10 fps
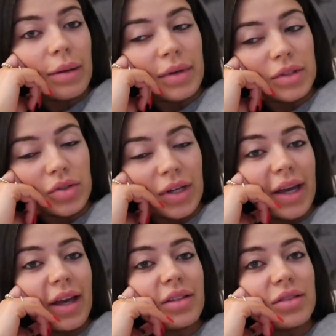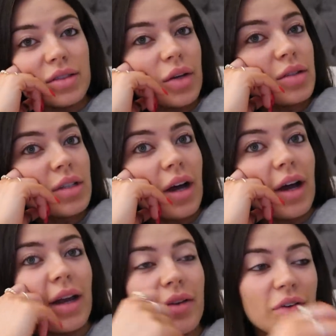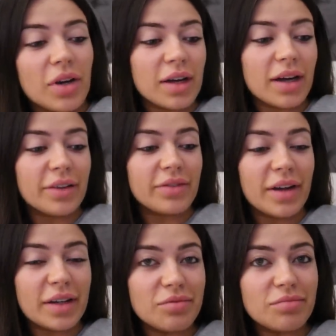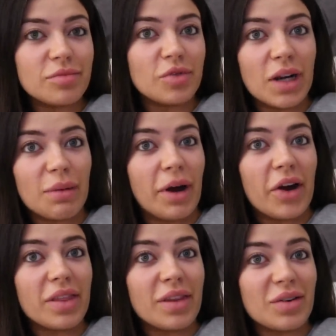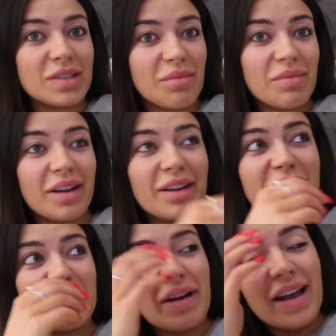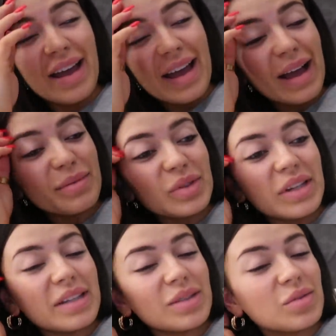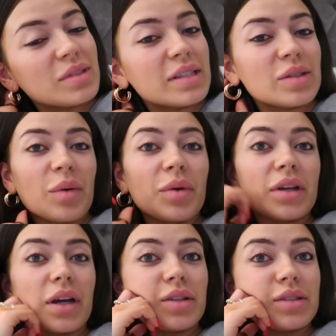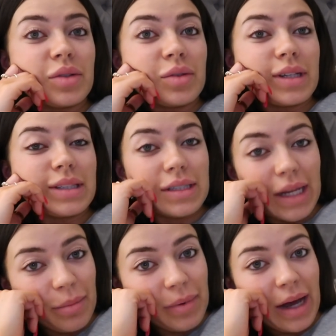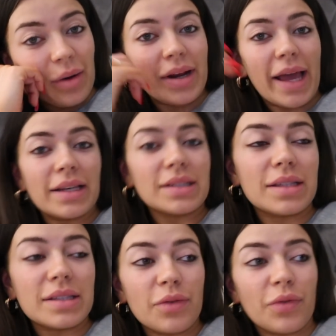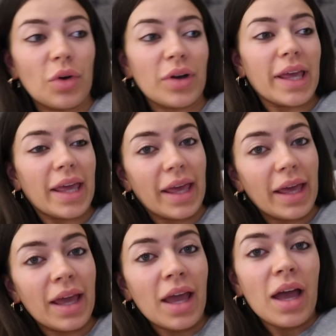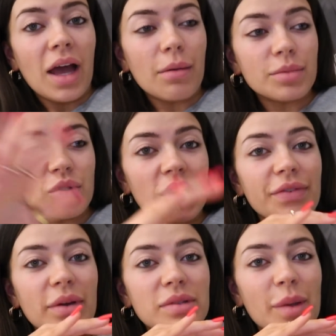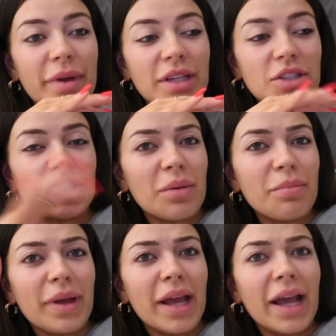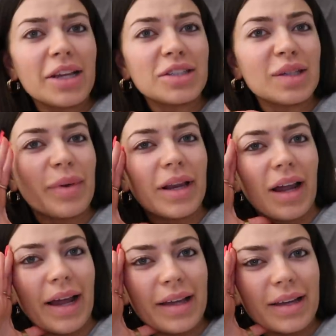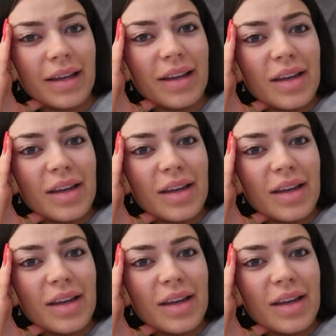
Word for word: am literally so tired. I feel like I've run a marathon or something. I feel absolutely exhausted, so I'm going to go to sleep now and end this vlog here. I'm sorry if it was a bit jumpy and just a bit like...